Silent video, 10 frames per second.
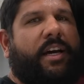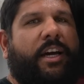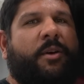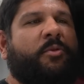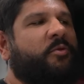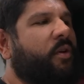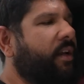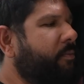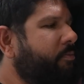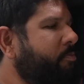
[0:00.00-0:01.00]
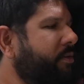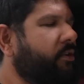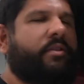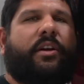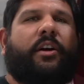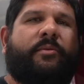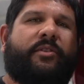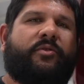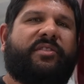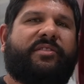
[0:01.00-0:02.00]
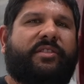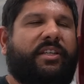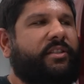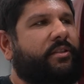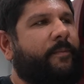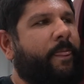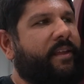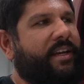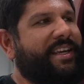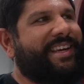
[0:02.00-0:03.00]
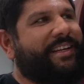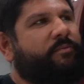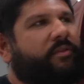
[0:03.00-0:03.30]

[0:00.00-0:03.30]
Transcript: I almost want to build an RB26 again